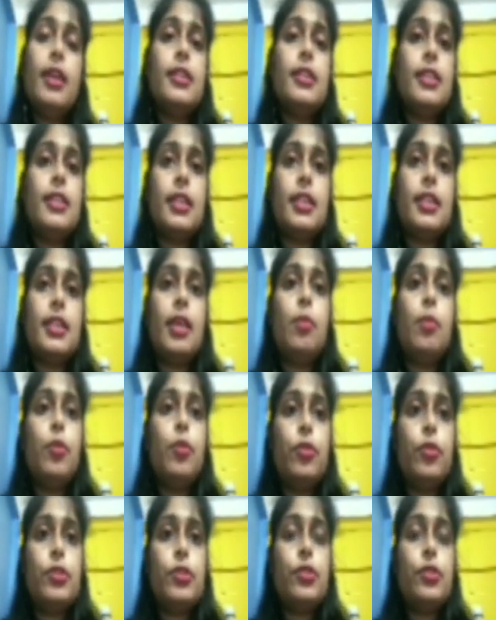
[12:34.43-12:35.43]
that time
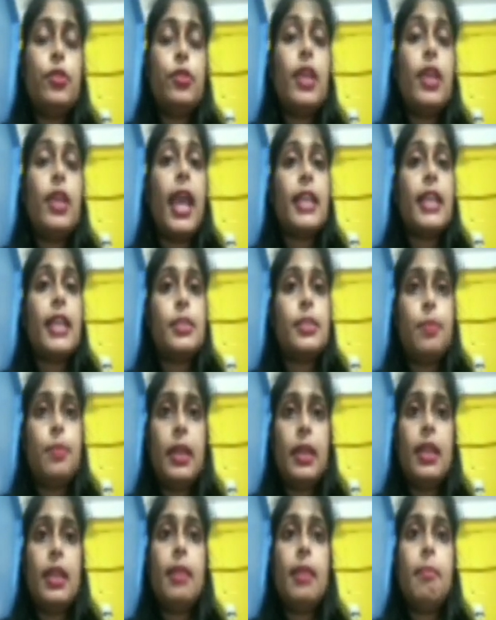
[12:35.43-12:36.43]
we should
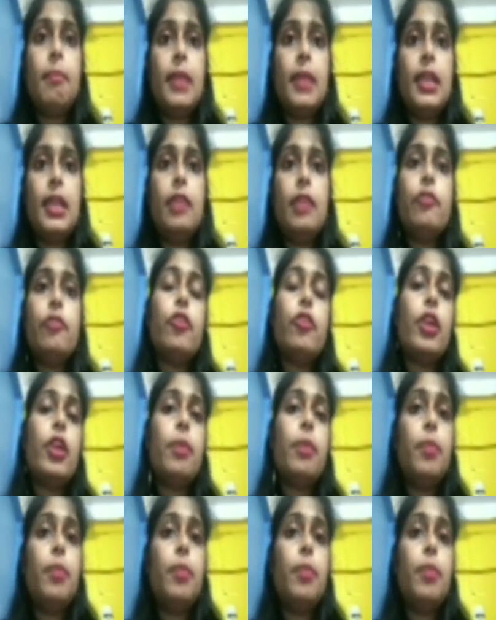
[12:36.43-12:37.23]
expend the money for the